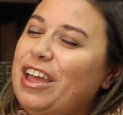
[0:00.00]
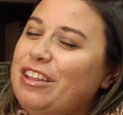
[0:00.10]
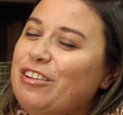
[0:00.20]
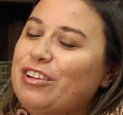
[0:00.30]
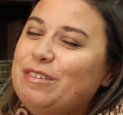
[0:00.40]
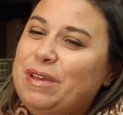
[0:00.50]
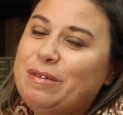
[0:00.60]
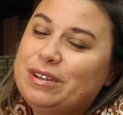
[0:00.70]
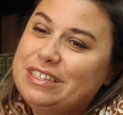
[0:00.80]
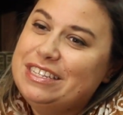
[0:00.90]
and they're going to be
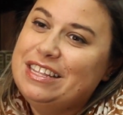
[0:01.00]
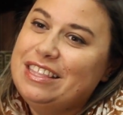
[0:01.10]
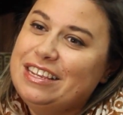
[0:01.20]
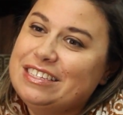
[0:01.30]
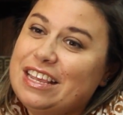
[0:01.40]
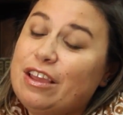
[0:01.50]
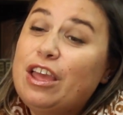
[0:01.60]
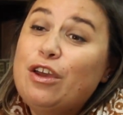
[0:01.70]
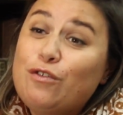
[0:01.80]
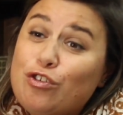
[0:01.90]
able to see things like
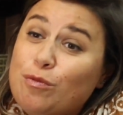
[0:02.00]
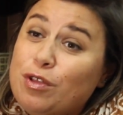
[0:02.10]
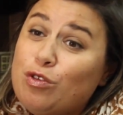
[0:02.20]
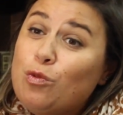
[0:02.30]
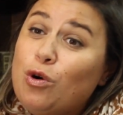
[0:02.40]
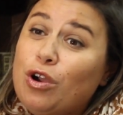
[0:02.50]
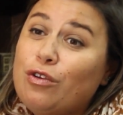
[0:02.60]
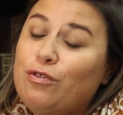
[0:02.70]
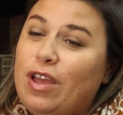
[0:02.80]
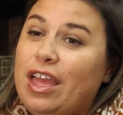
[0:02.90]
Fisherman's
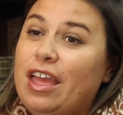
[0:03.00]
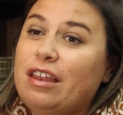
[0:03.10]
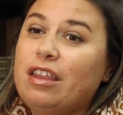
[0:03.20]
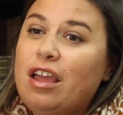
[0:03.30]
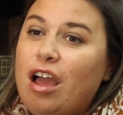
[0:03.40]
Wharf and